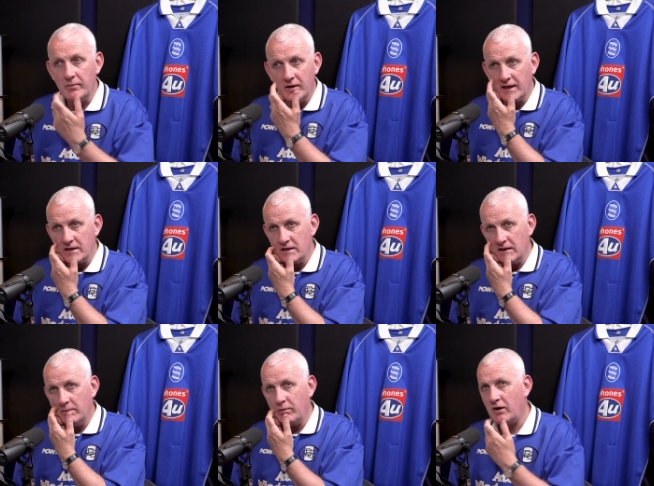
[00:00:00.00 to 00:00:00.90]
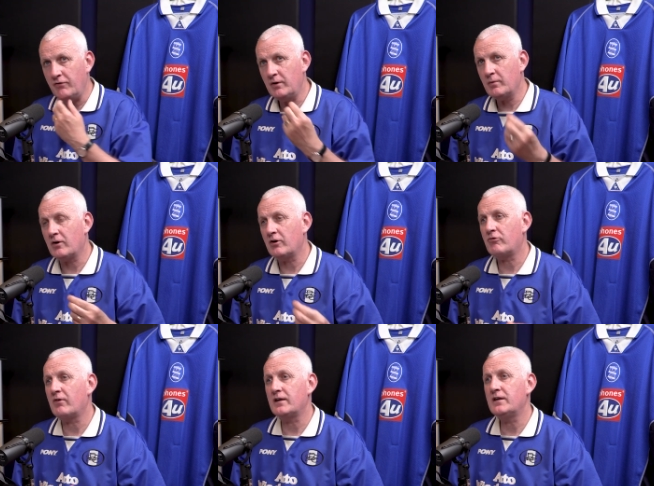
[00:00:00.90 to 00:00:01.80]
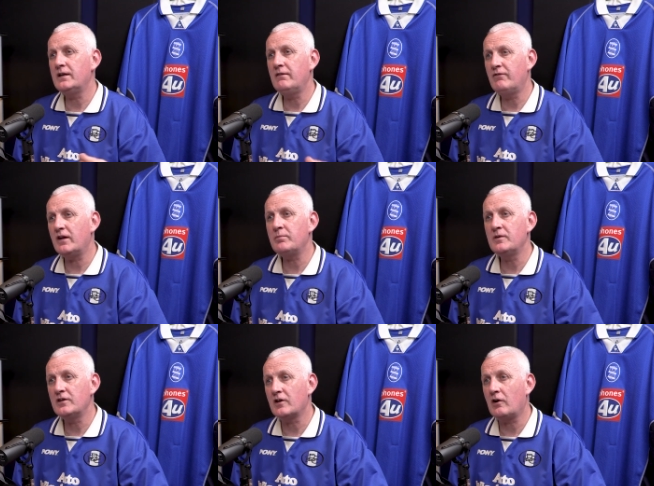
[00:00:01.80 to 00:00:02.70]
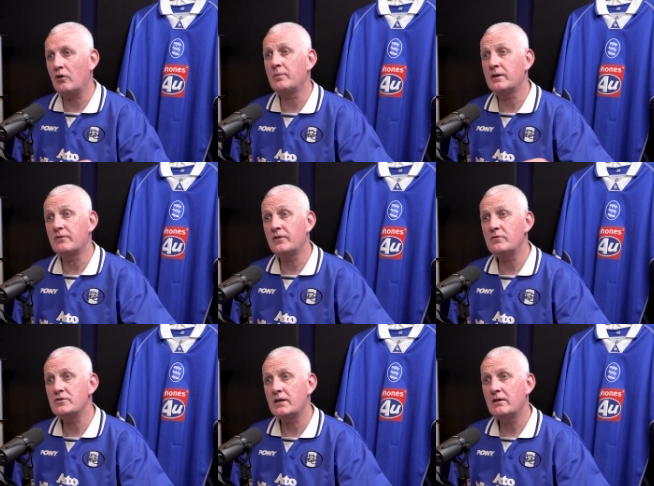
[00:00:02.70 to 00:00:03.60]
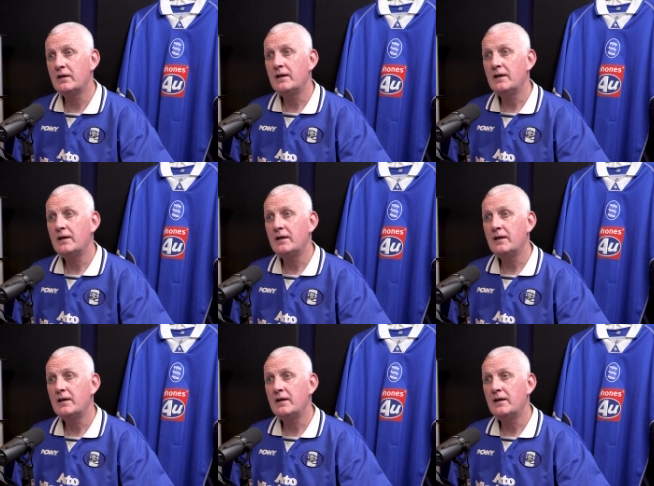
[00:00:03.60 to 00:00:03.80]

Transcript: Because actually, by offering him a contract, it's an investment in the club in the future.